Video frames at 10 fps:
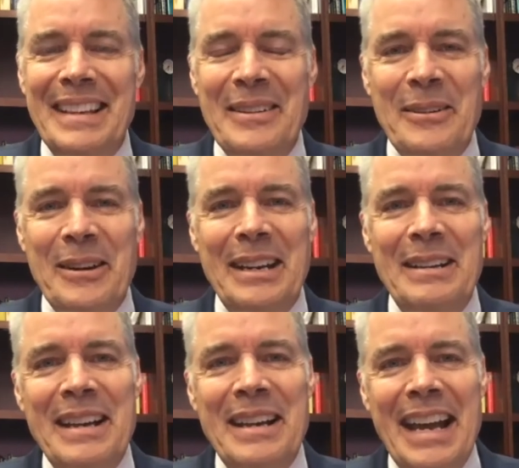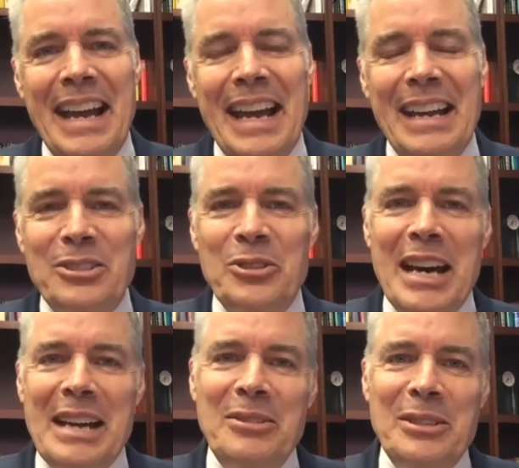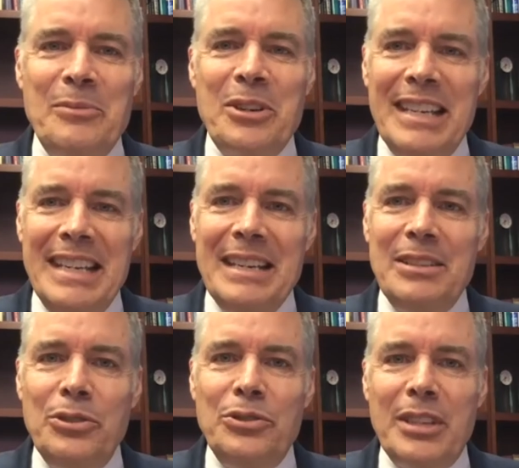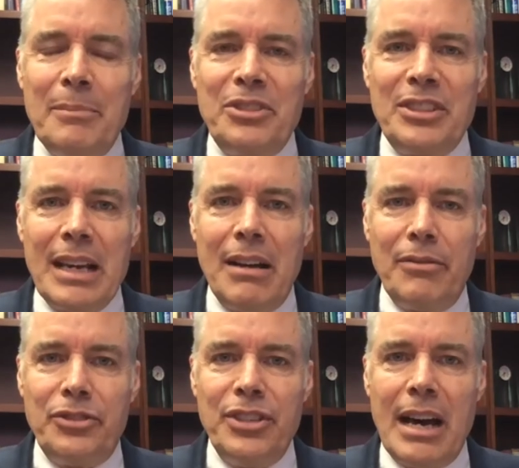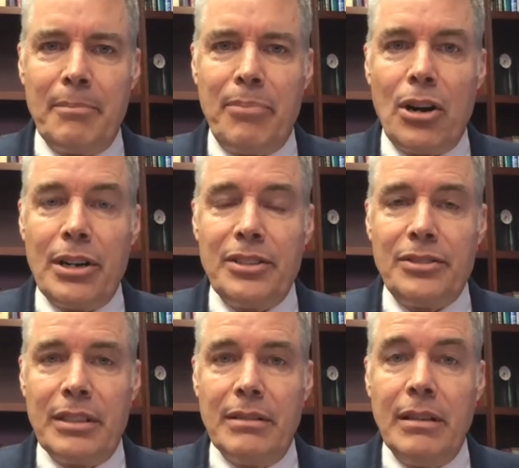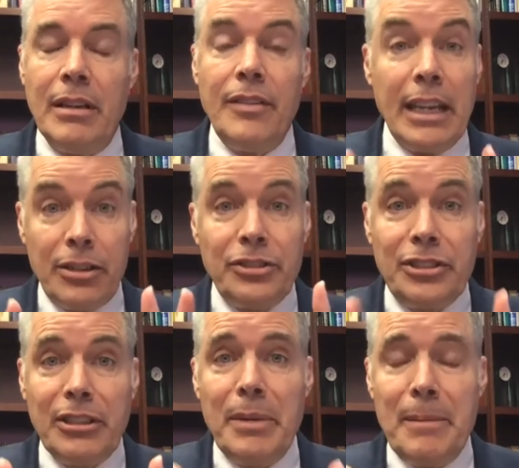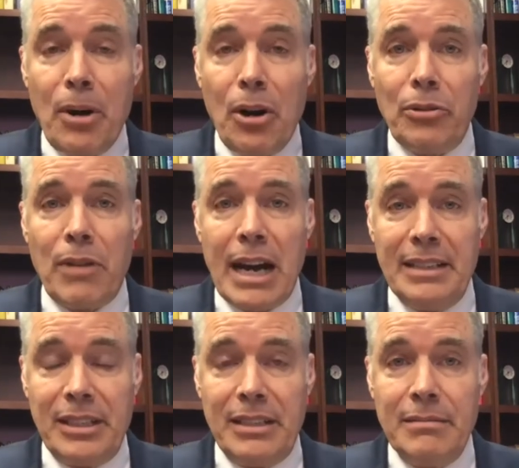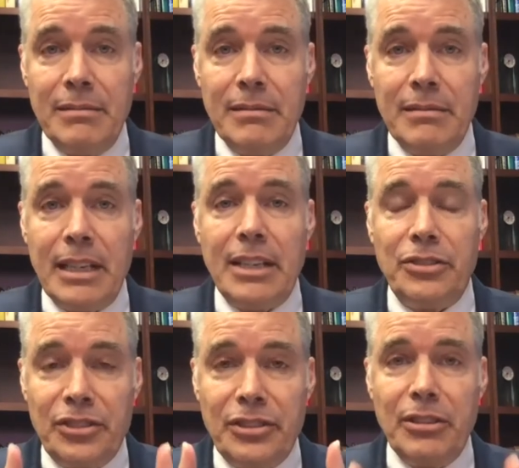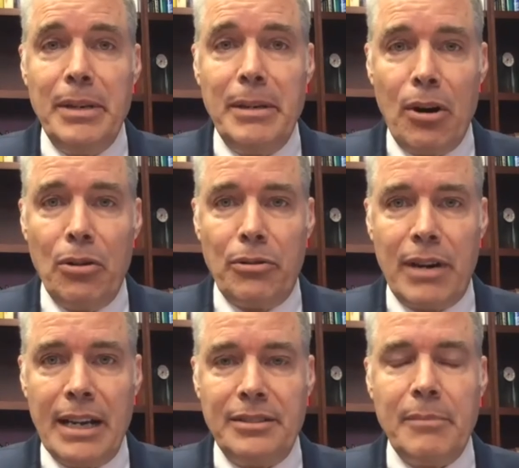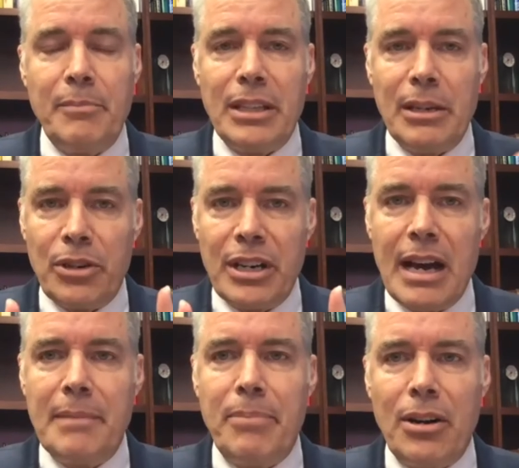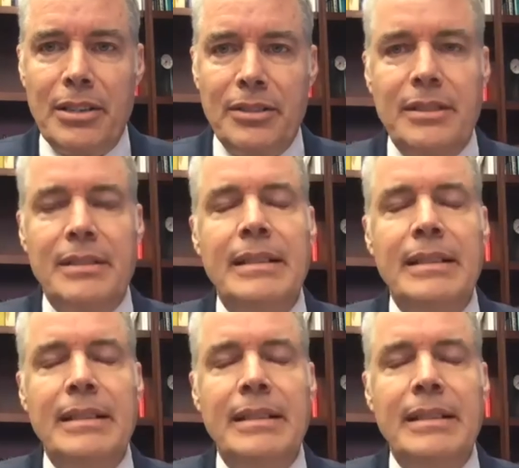right? And so not only were the issues themselves nonpartisan, they could still be polarizing, they could still be polarizing, but they were nonpartisan.